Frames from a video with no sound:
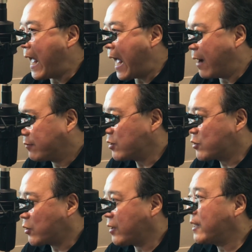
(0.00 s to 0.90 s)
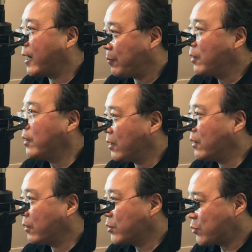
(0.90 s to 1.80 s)
after a certain time
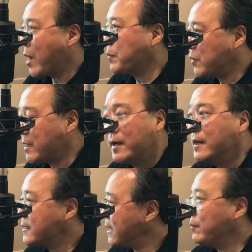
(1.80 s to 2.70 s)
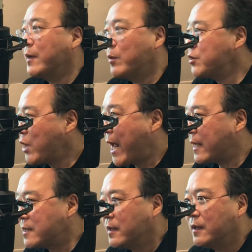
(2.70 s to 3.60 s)
was rock music. Same thing with
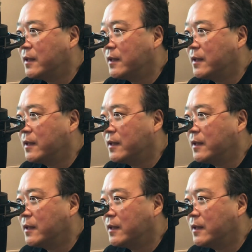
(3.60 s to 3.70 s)
jazz.